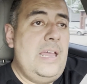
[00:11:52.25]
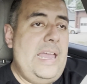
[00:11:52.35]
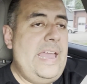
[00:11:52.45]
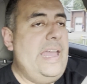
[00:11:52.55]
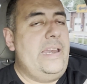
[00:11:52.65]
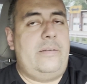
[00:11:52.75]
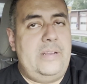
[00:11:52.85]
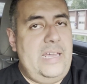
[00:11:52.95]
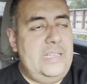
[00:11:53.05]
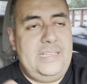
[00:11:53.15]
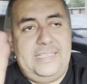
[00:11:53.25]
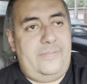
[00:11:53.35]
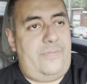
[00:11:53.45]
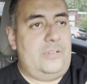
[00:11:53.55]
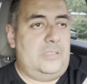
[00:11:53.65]
and night and day
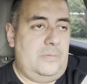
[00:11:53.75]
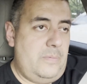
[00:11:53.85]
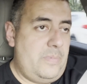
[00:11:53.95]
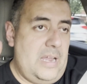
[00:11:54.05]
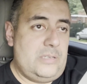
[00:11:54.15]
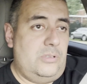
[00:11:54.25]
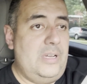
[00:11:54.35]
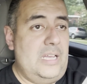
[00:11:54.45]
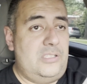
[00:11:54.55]
difference, to be honest with you guys.